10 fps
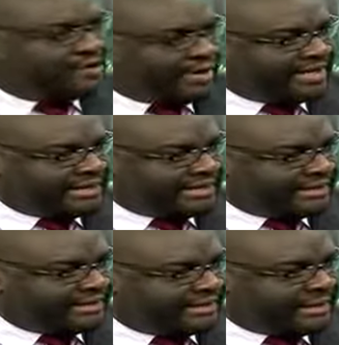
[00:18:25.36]
wedding,
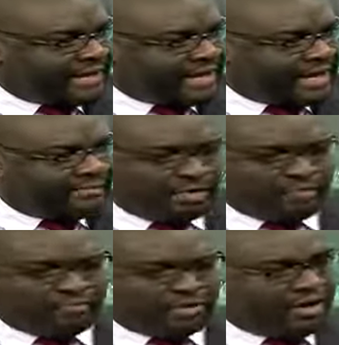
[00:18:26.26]
her
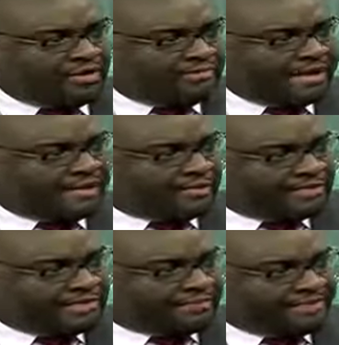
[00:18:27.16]
mom would come back
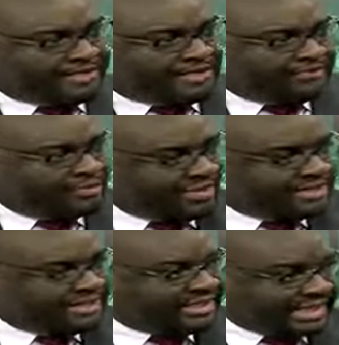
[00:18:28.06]
with a piece of the
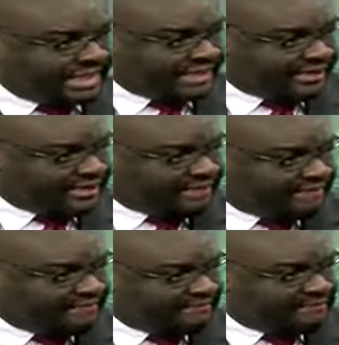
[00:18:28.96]
wedding cake
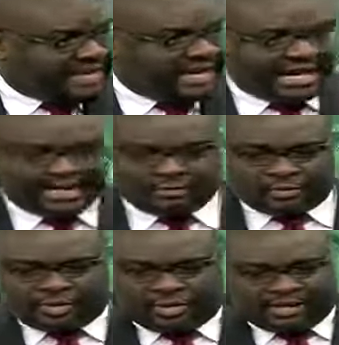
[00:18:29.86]
and would
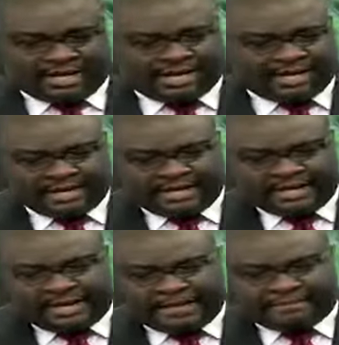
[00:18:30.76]
call her
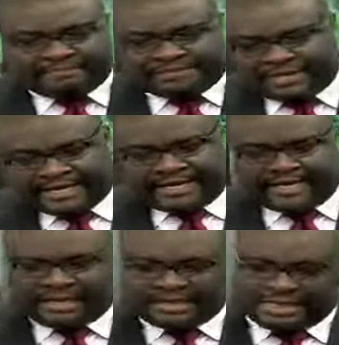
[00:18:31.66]
and pray
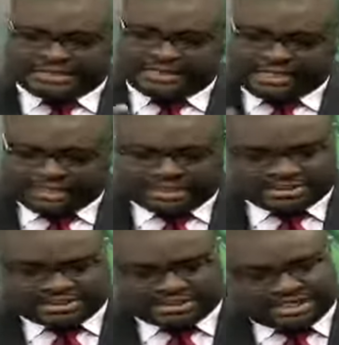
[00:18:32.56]
that just
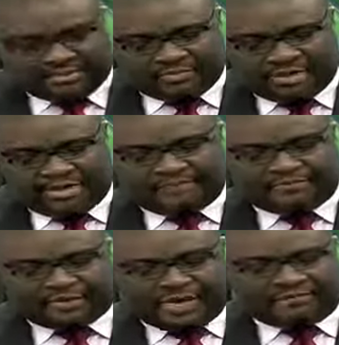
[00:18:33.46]
the same way
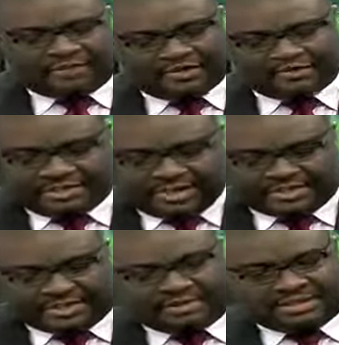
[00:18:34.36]
we have gone to eat
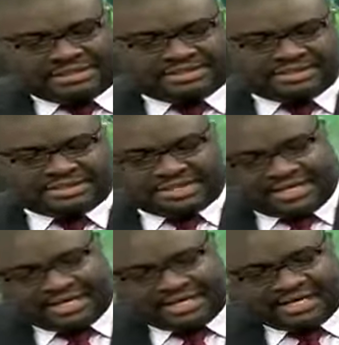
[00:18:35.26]
somebody else's
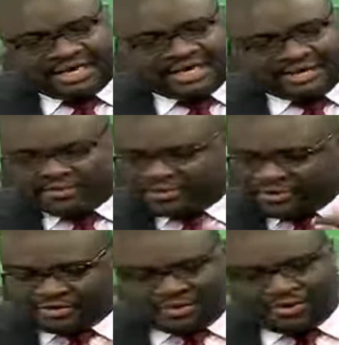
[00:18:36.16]
cake, you
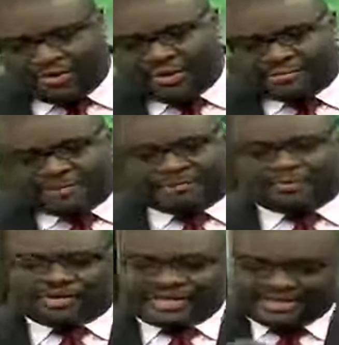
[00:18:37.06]
know, people
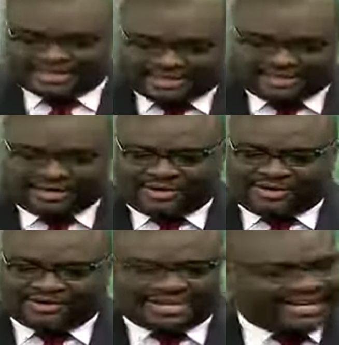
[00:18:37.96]
will eat your
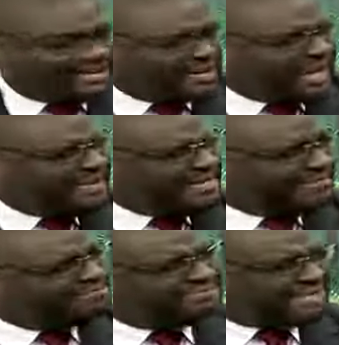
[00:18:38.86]
own cake. I mean,
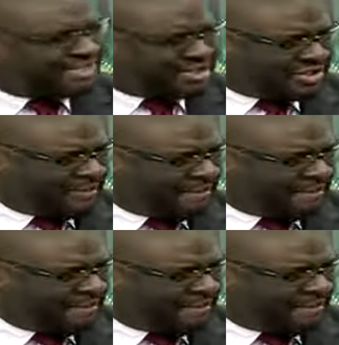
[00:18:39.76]
pressure.